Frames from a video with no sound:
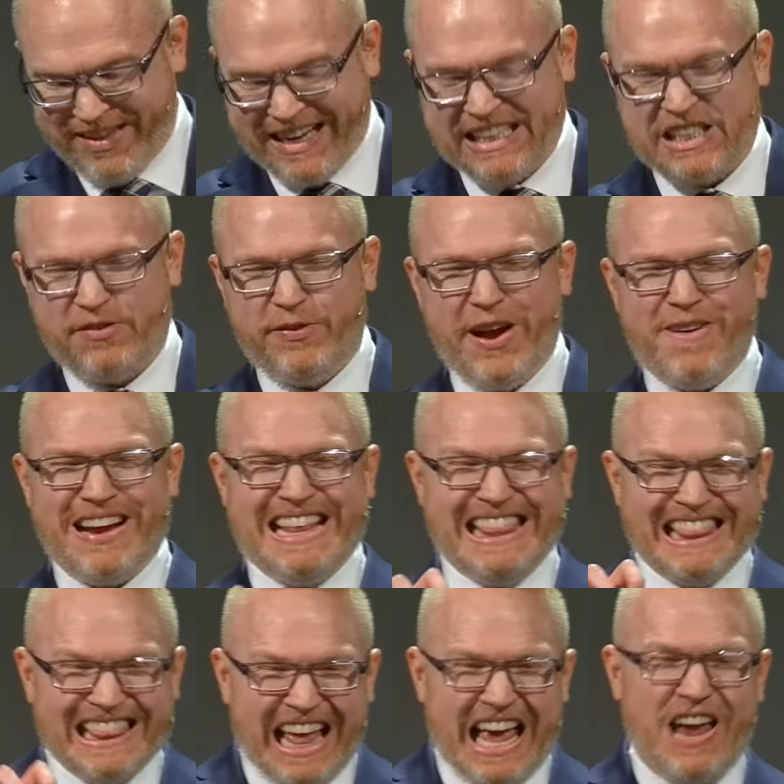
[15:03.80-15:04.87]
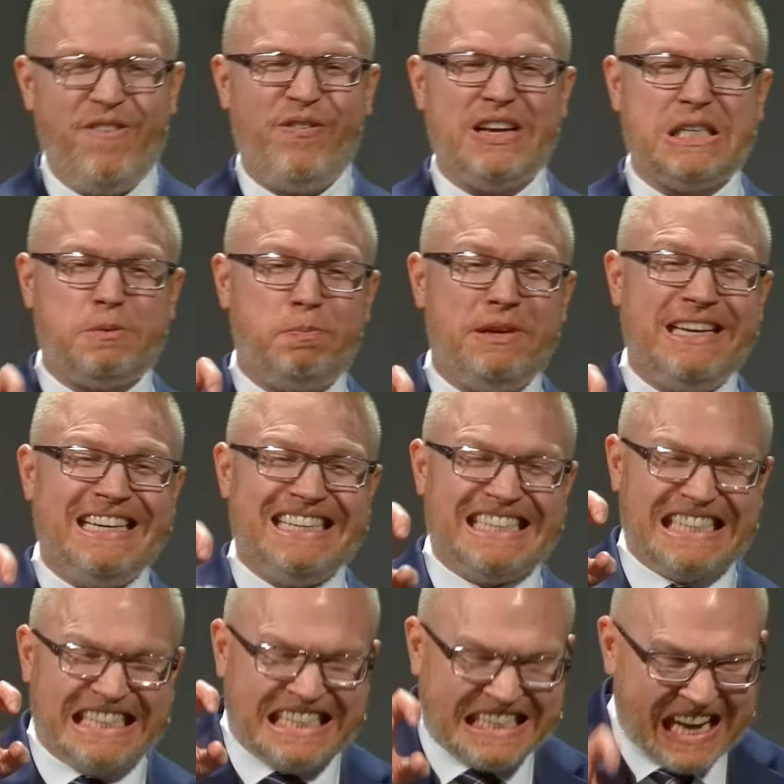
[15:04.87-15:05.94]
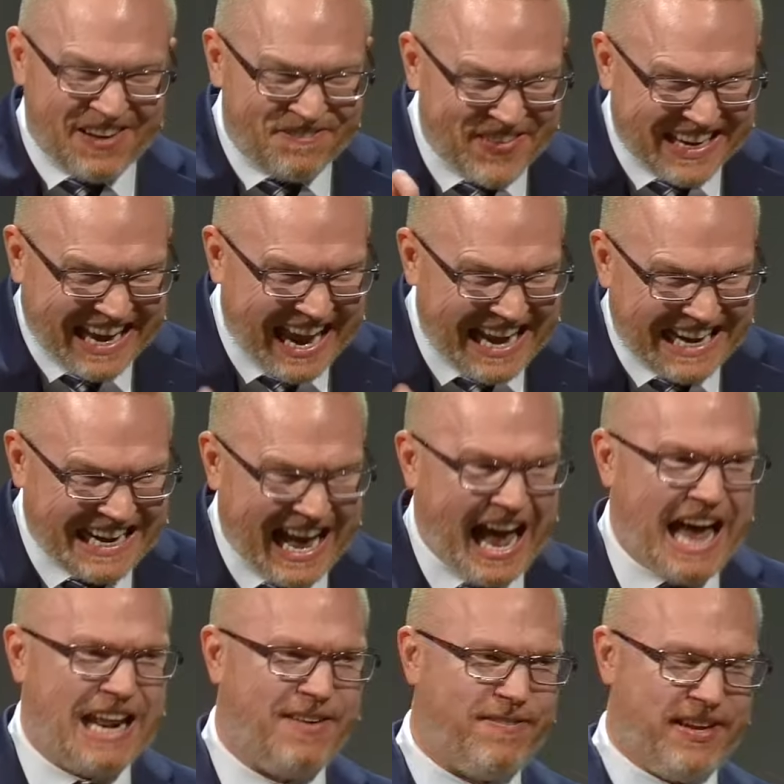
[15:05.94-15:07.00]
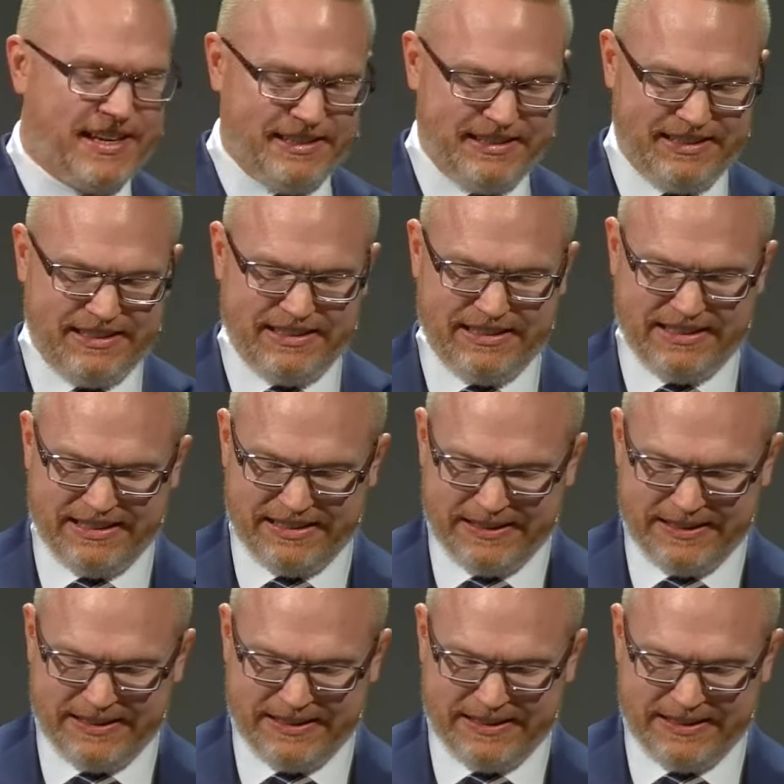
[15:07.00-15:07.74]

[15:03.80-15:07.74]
That its very life is being suffocated out of it.